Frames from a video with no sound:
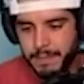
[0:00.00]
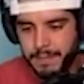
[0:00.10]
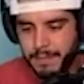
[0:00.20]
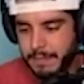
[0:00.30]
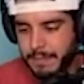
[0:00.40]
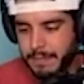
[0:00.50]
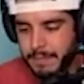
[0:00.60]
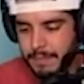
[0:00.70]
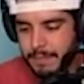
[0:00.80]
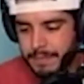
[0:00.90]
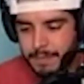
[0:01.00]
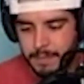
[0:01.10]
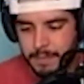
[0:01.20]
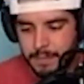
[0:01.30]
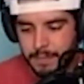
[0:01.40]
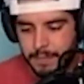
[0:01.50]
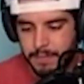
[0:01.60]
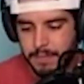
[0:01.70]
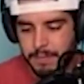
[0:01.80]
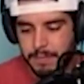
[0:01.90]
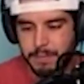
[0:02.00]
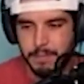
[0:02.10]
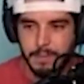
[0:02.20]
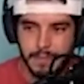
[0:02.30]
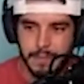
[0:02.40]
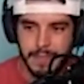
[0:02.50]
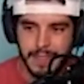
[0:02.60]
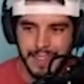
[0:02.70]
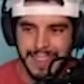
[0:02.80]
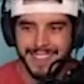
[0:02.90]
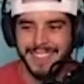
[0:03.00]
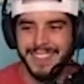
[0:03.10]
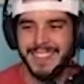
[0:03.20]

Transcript: The person shown says nothing.